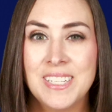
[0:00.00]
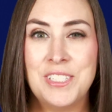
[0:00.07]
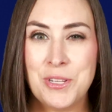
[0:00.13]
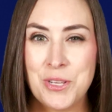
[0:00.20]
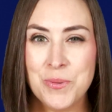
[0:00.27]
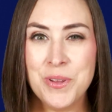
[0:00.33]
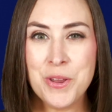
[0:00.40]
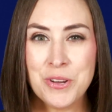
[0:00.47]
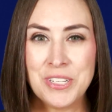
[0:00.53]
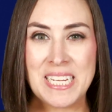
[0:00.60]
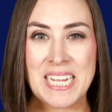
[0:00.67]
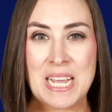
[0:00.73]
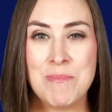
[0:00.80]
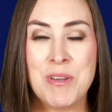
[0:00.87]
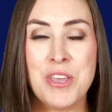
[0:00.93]
Do you and your
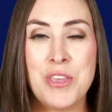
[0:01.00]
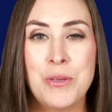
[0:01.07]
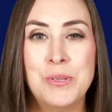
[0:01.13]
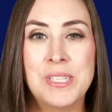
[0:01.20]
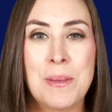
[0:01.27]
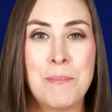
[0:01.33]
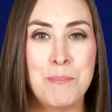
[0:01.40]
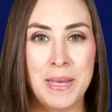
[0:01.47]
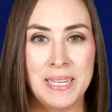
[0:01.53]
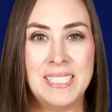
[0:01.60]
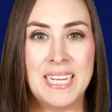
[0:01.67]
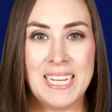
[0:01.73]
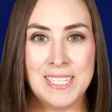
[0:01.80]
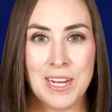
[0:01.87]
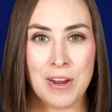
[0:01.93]
team use
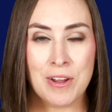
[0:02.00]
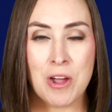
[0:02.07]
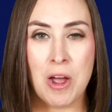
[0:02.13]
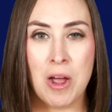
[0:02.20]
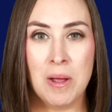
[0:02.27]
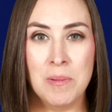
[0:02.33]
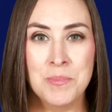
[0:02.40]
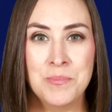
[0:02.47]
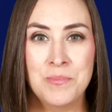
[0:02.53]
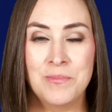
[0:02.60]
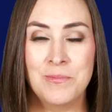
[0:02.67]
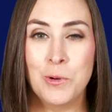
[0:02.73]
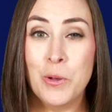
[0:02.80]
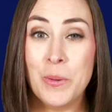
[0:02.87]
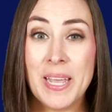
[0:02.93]
monday dot com?
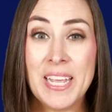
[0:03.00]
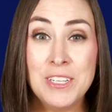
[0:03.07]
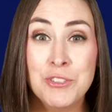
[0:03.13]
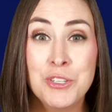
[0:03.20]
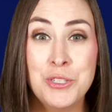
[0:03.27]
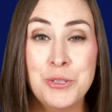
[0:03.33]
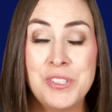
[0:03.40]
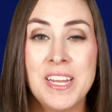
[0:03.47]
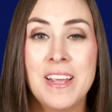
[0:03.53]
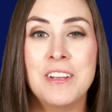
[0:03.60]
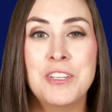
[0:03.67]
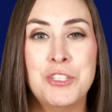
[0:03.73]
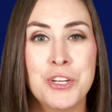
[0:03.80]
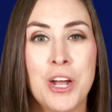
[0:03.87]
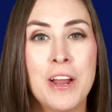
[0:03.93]
Well, introducing
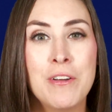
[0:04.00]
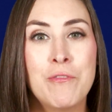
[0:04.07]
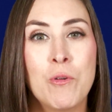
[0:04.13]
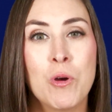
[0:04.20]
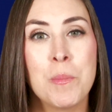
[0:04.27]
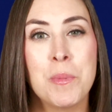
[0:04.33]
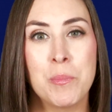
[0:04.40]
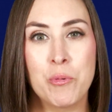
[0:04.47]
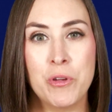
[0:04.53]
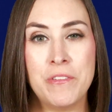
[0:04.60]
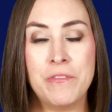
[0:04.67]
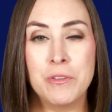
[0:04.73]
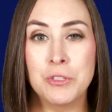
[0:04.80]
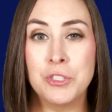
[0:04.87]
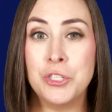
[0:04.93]
Jotform
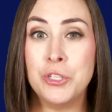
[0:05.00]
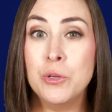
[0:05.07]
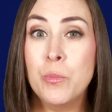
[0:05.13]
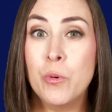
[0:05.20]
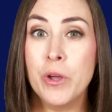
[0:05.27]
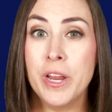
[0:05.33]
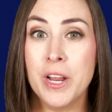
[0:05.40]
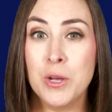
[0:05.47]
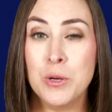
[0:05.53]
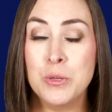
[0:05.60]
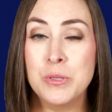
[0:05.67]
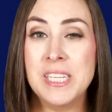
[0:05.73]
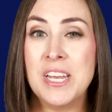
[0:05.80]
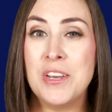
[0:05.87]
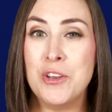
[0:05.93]
Prefill two point
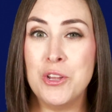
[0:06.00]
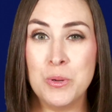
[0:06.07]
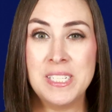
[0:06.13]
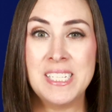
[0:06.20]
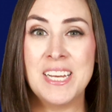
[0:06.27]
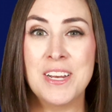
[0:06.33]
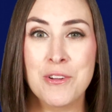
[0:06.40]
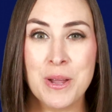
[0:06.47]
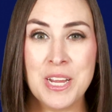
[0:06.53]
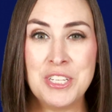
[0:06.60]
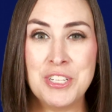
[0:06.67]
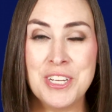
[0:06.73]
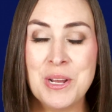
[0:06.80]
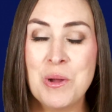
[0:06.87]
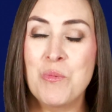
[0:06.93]
oh's newest
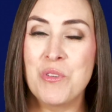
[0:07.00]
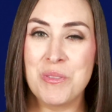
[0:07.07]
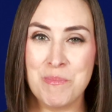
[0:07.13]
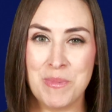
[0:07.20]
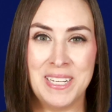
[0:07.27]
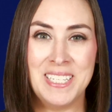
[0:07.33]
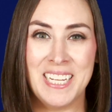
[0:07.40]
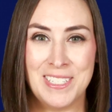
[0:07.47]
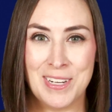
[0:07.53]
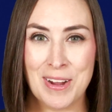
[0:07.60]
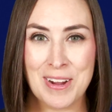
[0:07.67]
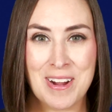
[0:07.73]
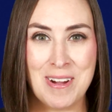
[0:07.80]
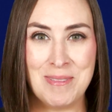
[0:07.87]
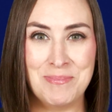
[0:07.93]
integration with monday
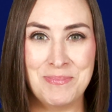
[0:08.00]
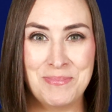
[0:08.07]
dot com.